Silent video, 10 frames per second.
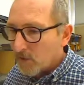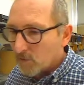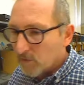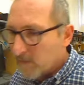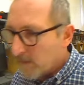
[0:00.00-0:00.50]

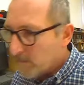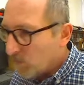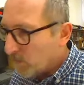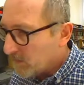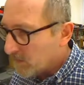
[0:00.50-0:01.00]
Remember
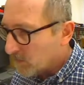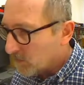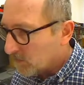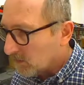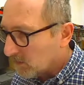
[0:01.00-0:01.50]
we just
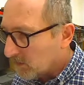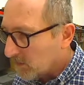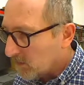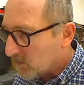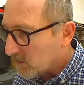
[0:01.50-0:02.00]
looked at
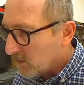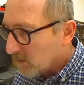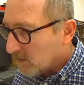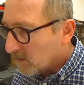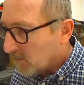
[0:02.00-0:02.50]
these
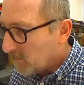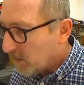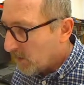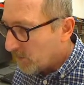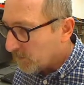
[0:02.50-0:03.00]

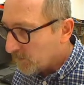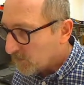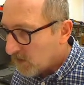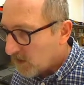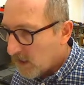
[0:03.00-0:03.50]
components
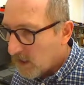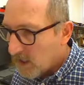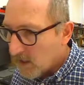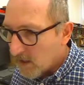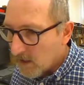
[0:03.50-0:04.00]

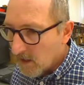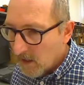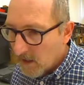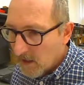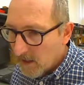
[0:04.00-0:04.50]
here,
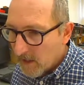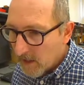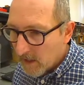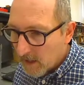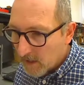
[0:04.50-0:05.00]

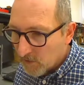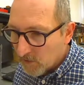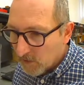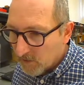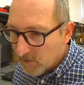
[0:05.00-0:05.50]
and
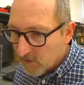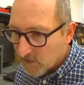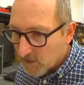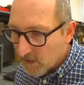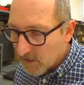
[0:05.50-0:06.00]
I did
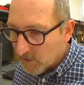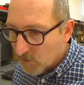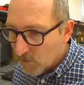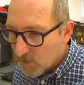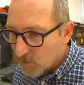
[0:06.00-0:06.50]
say that
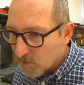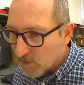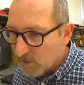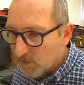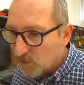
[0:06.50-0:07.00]
because there was
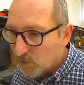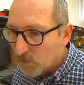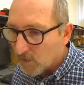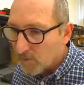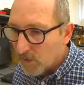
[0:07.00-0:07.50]
only 2
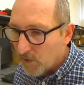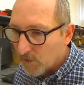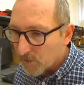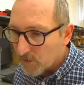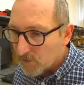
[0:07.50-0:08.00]

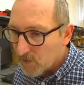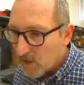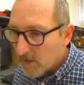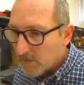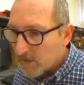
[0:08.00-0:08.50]
components,
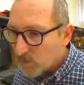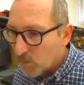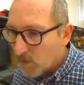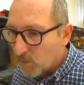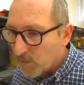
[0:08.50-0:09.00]
that's
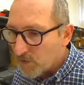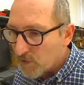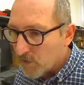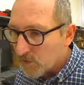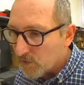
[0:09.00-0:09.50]
why we
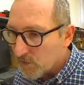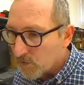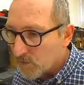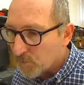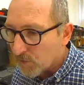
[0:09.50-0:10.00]
chose to
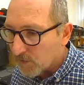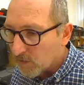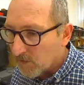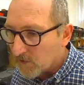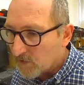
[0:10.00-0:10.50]
use product
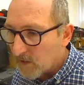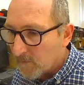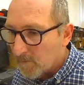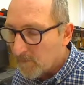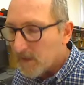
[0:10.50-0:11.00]
over
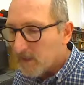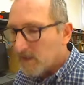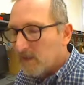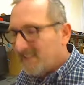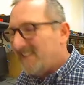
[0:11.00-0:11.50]
sum.
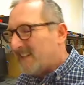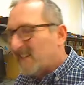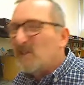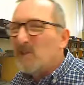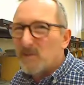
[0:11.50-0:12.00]
You
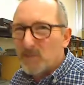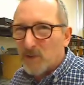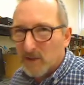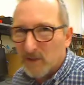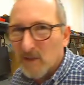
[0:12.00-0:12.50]
can use
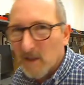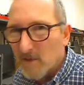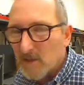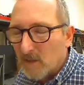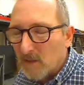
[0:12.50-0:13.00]
product over
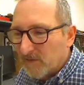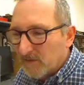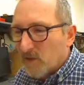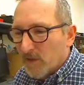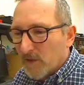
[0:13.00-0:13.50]
sum if
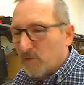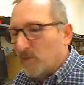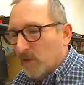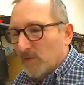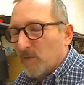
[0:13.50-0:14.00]
you've got
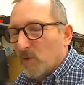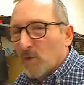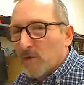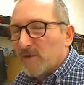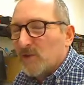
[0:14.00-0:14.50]
3 or
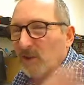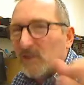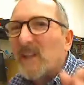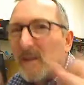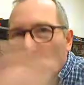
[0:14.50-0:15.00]
4, you just got to
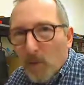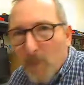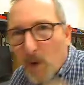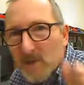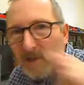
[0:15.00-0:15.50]
take more
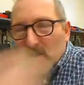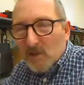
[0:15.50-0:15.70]
bites at the